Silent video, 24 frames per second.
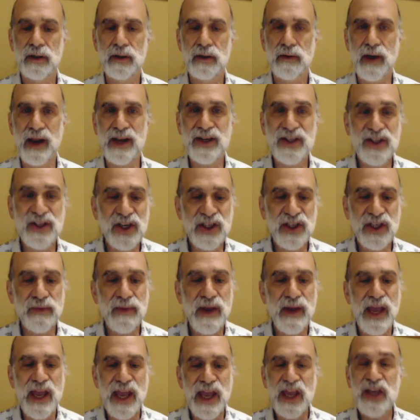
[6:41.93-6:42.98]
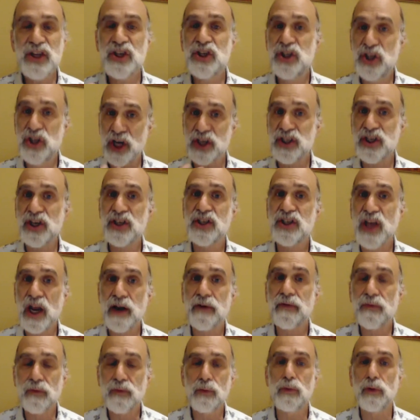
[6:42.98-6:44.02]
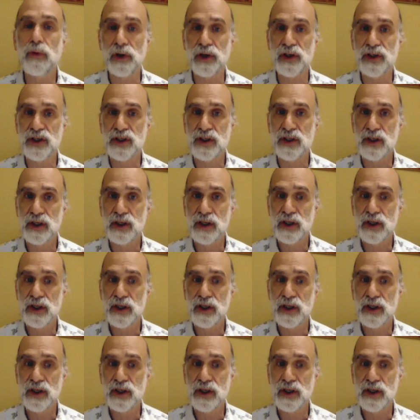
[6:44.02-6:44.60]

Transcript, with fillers: Right? A system is just a set of rules